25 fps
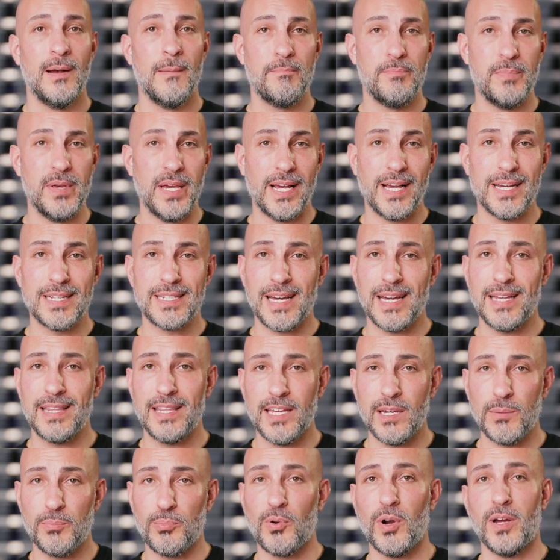because I
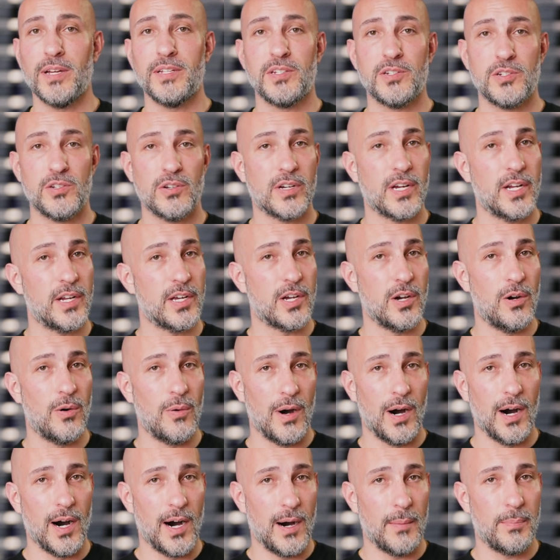think prices are going to go
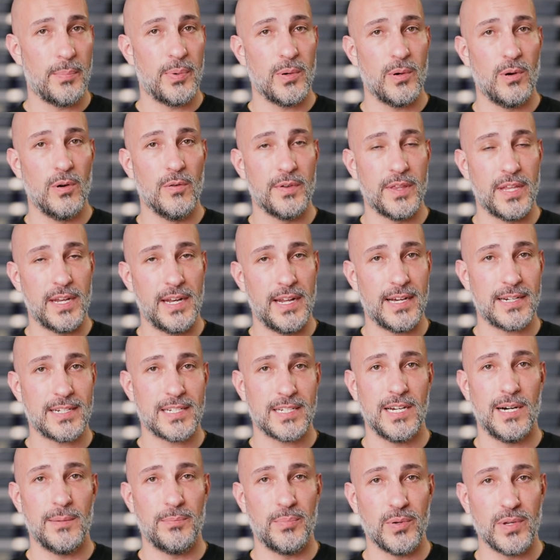up over the next
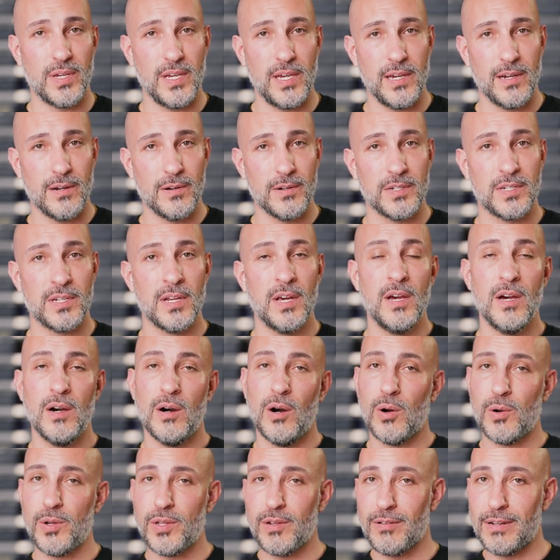couple years,
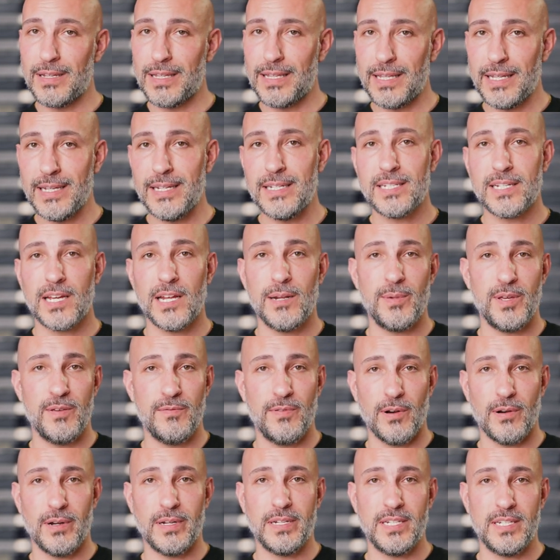or they're at least going to be
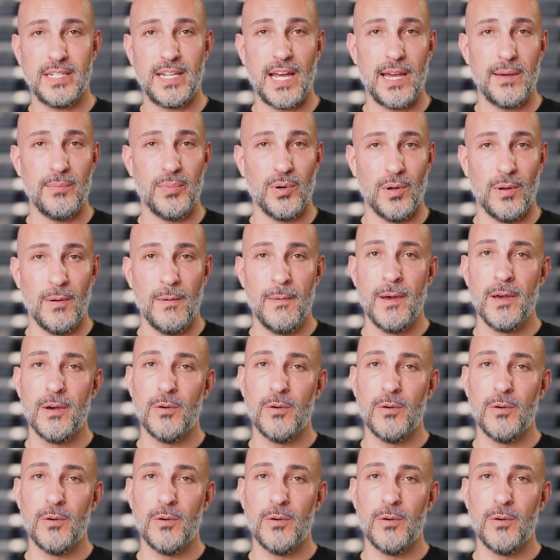very stable.